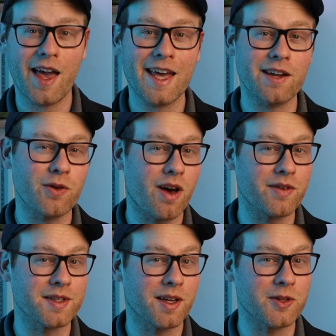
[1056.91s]
And if you
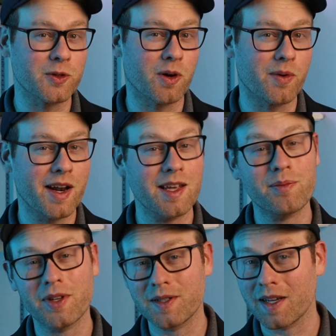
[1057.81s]
haven't done so already,
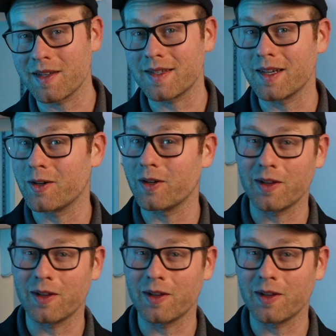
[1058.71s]
please consider